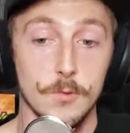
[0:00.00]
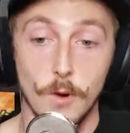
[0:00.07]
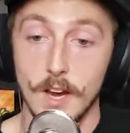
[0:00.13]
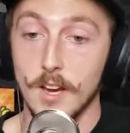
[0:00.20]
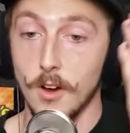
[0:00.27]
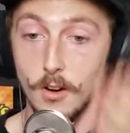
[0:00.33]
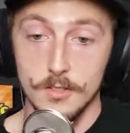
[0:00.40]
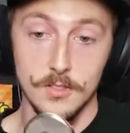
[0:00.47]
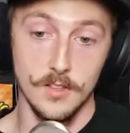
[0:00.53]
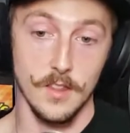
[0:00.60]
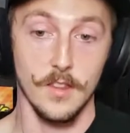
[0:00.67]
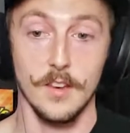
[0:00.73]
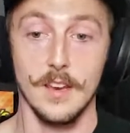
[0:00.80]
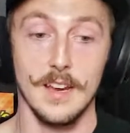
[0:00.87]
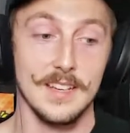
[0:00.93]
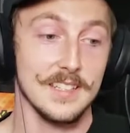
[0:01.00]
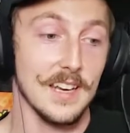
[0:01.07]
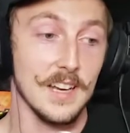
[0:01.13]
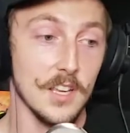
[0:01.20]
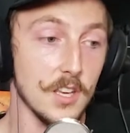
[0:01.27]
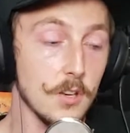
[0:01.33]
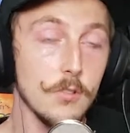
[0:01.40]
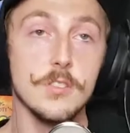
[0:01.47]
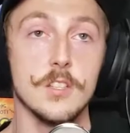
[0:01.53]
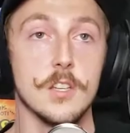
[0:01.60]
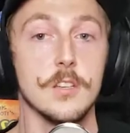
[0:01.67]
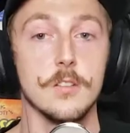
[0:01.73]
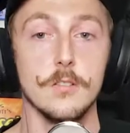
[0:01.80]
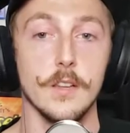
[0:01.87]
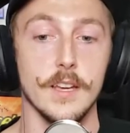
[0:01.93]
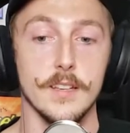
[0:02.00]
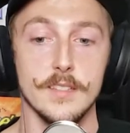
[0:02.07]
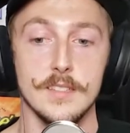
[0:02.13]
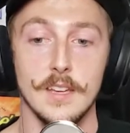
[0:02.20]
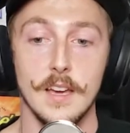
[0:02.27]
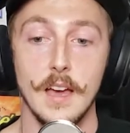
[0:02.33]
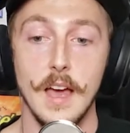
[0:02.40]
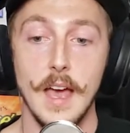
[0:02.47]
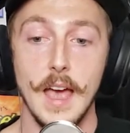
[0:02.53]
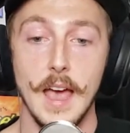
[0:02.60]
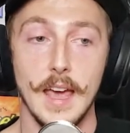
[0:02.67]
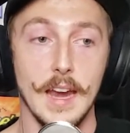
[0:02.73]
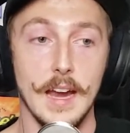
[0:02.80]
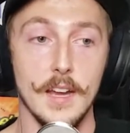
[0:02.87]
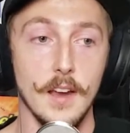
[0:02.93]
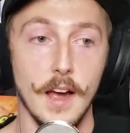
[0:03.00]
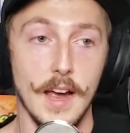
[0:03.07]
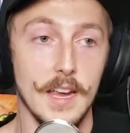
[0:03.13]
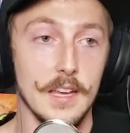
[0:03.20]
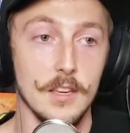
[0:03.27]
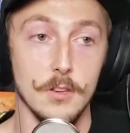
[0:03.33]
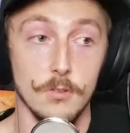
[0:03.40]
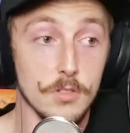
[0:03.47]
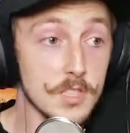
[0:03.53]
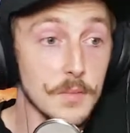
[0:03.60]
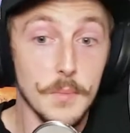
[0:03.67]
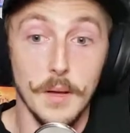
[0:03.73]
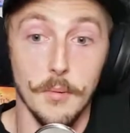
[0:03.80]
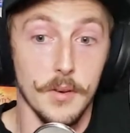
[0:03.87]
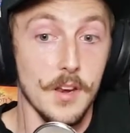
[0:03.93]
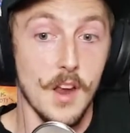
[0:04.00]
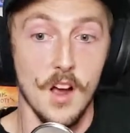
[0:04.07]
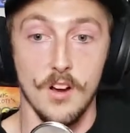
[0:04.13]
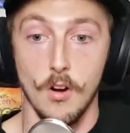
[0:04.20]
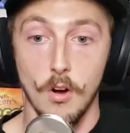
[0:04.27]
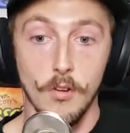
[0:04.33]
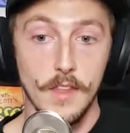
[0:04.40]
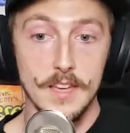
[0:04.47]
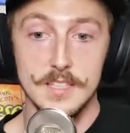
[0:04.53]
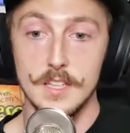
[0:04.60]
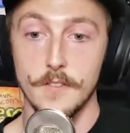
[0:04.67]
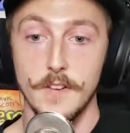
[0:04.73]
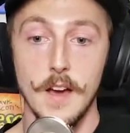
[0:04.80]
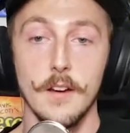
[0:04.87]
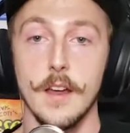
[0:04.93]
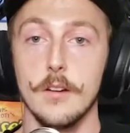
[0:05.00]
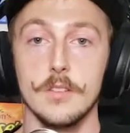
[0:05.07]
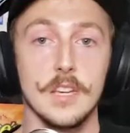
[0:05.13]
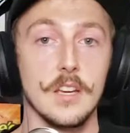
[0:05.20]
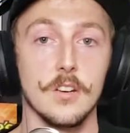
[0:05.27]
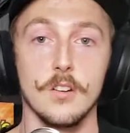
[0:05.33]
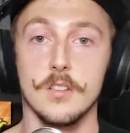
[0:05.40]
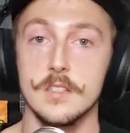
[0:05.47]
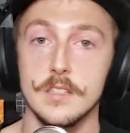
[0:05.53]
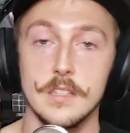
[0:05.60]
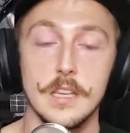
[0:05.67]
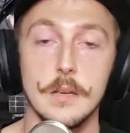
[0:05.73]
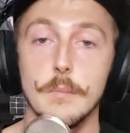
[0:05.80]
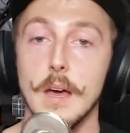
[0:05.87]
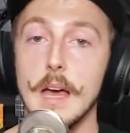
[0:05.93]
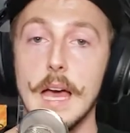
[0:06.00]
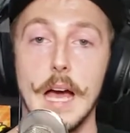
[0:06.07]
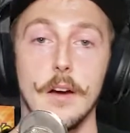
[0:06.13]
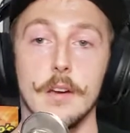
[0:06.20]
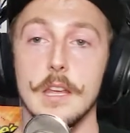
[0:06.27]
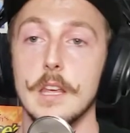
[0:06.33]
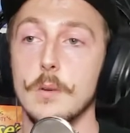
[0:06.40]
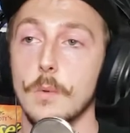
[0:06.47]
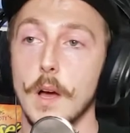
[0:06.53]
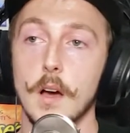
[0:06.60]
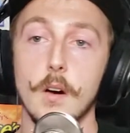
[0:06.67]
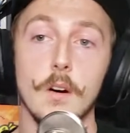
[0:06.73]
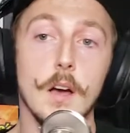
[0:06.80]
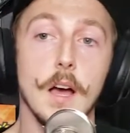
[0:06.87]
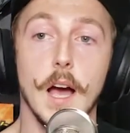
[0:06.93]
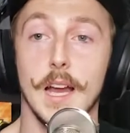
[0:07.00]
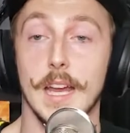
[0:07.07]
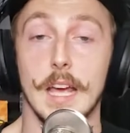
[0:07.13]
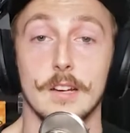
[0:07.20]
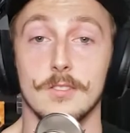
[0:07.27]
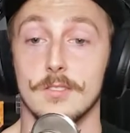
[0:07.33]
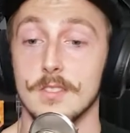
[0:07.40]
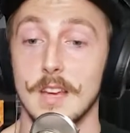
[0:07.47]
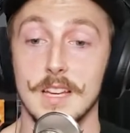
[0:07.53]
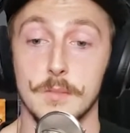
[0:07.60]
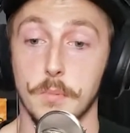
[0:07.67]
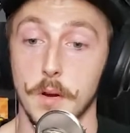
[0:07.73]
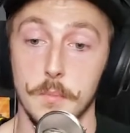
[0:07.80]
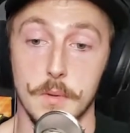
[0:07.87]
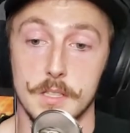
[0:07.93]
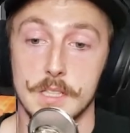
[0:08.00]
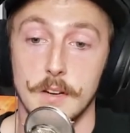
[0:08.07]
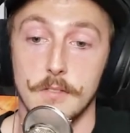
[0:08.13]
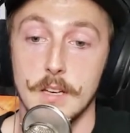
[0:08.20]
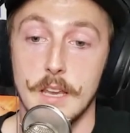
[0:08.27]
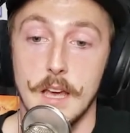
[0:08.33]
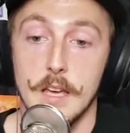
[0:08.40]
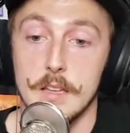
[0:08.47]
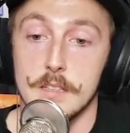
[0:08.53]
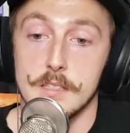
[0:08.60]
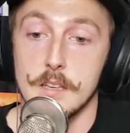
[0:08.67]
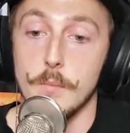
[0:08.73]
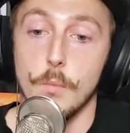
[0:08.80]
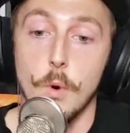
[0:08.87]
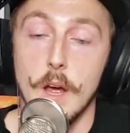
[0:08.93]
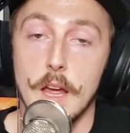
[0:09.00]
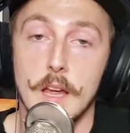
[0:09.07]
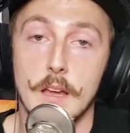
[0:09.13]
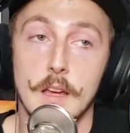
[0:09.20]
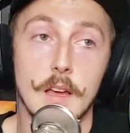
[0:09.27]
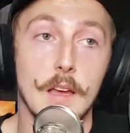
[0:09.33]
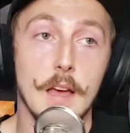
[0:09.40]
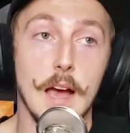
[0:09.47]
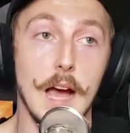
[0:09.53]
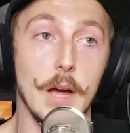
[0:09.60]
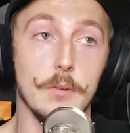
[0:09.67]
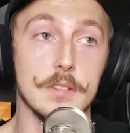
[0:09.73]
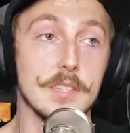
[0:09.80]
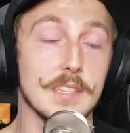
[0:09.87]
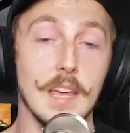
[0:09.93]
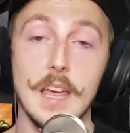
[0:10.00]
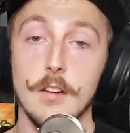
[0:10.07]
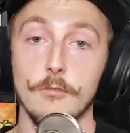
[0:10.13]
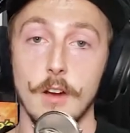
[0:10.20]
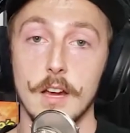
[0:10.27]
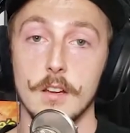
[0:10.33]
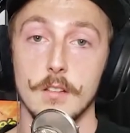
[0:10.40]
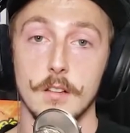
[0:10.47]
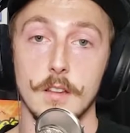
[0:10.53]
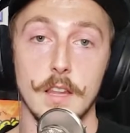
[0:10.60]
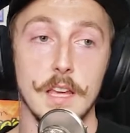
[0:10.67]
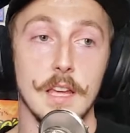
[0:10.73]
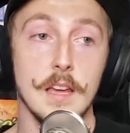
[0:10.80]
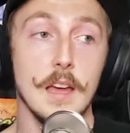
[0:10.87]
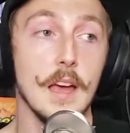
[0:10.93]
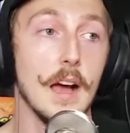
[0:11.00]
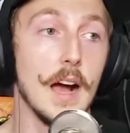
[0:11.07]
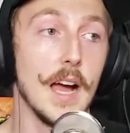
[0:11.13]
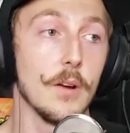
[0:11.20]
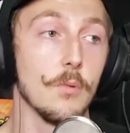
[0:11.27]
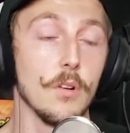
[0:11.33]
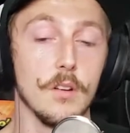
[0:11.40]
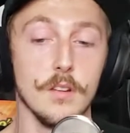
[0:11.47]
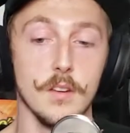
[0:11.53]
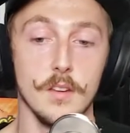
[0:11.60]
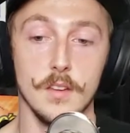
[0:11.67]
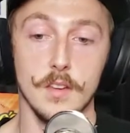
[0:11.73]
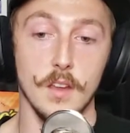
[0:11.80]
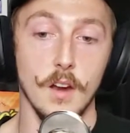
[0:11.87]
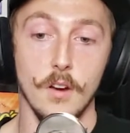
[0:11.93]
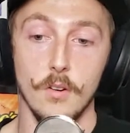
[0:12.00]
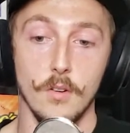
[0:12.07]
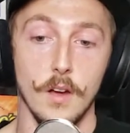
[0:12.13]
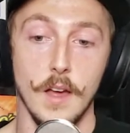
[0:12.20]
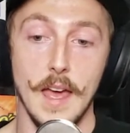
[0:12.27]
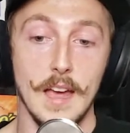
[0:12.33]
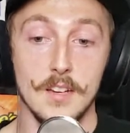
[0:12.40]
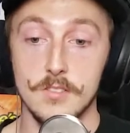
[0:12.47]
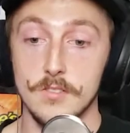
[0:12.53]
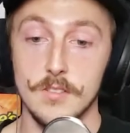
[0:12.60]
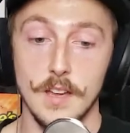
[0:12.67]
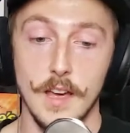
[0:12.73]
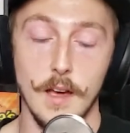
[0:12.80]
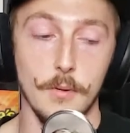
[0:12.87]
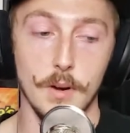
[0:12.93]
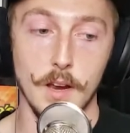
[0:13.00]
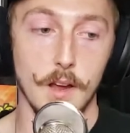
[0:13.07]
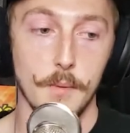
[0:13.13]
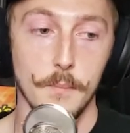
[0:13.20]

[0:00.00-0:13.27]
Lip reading: why I called you the other day, because I had a huge to-do list, and I used to be able to knock all that stuff out. I would get good sleep, I would eat well, I'd exercise pretty much every day in some way, I would skate regularly, I would I would